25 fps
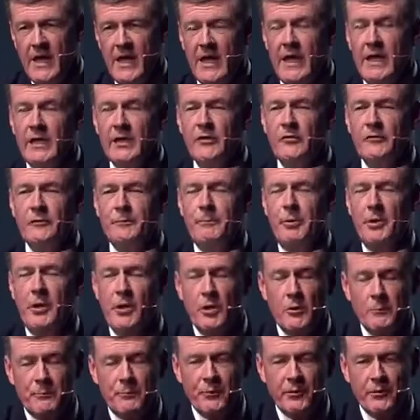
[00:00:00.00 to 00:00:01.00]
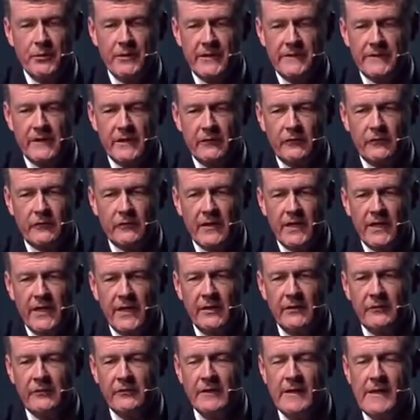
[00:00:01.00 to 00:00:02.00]
It is popery that
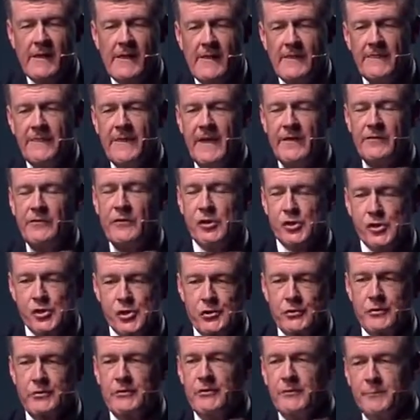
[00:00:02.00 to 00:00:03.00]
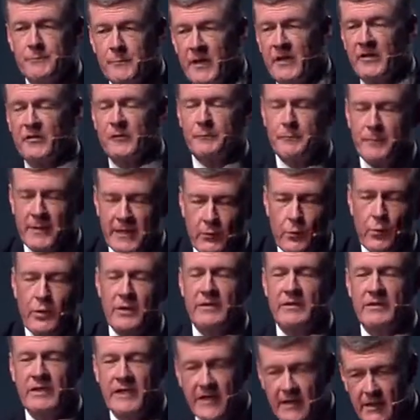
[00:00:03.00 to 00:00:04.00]
says that the truth must be
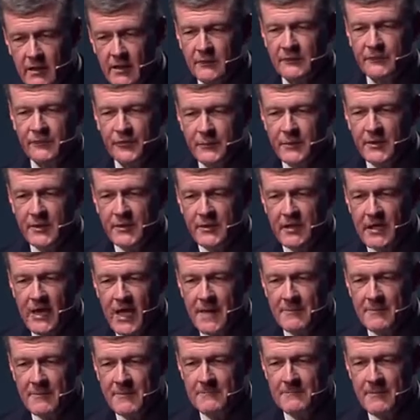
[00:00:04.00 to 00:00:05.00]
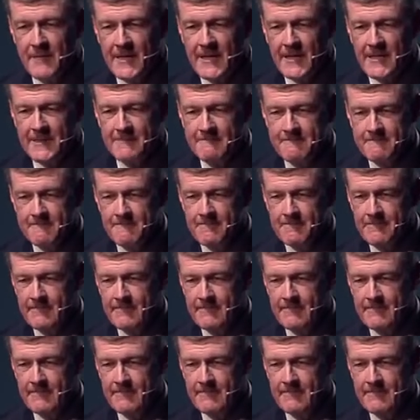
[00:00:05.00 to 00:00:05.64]
withheld from the common man,